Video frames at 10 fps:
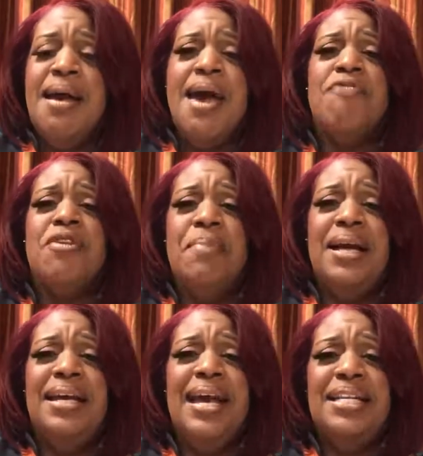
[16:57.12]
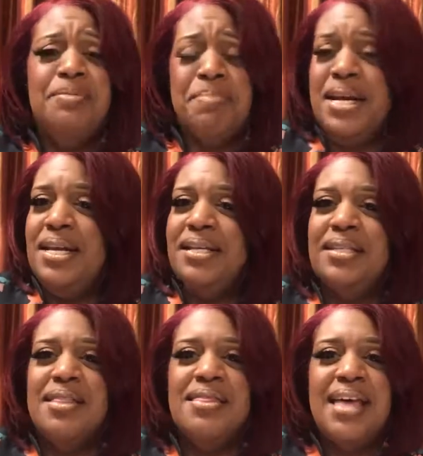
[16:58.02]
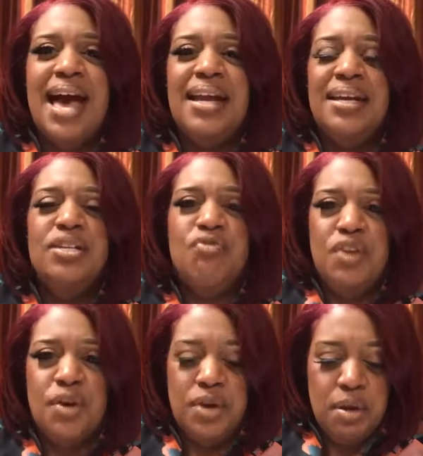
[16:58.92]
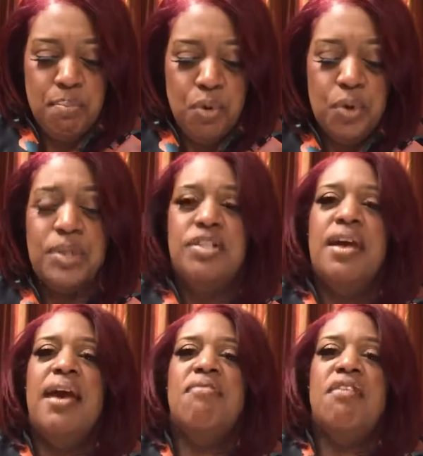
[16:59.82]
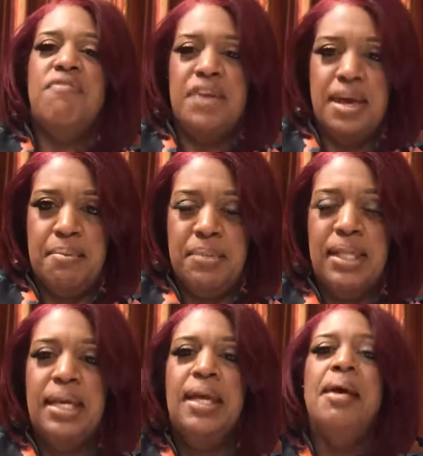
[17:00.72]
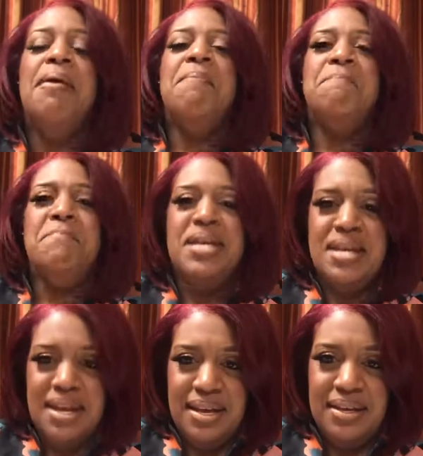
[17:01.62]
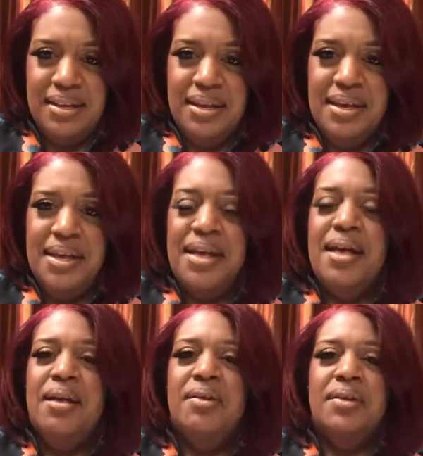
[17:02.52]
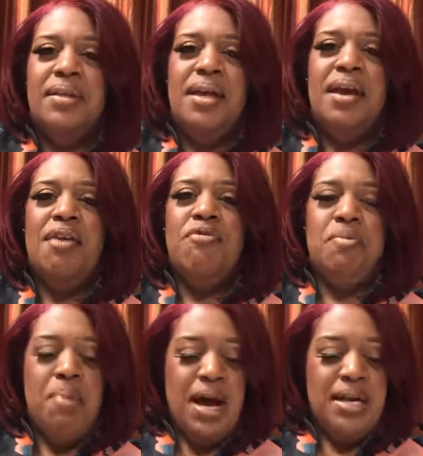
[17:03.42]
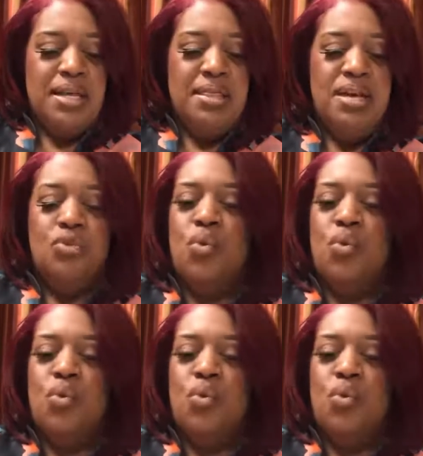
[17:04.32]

Everybody has meetings, and that is very important to have a family meeting. Everybody that's